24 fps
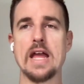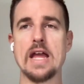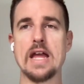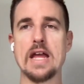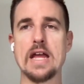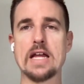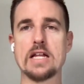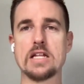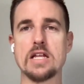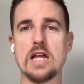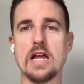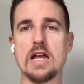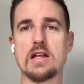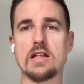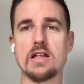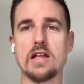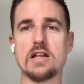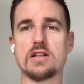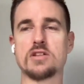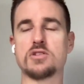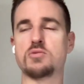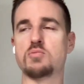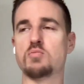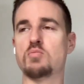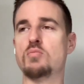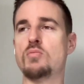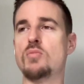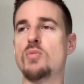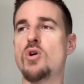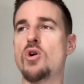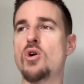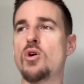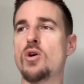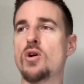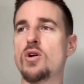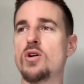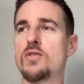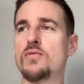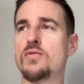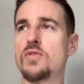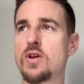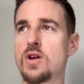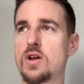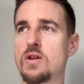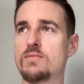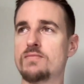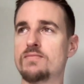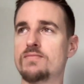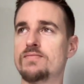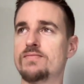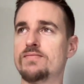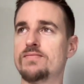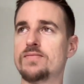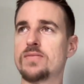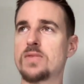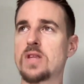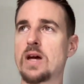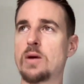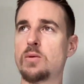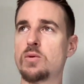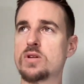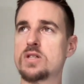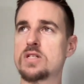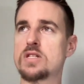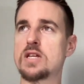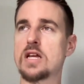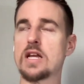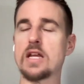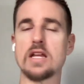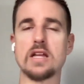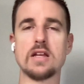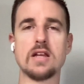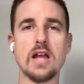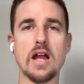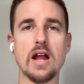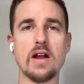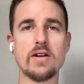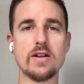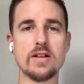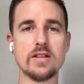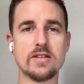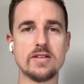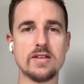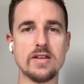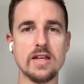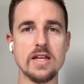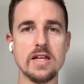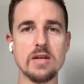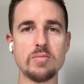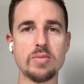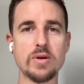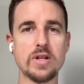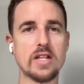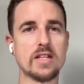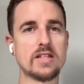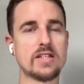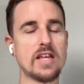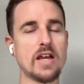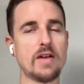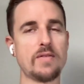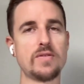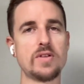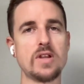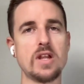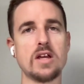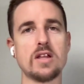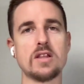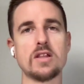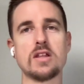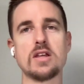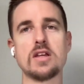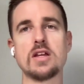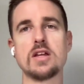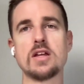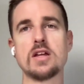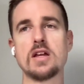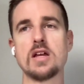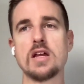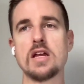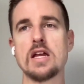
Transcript: it's more of a, I wouldn't say guarantee, but it definitely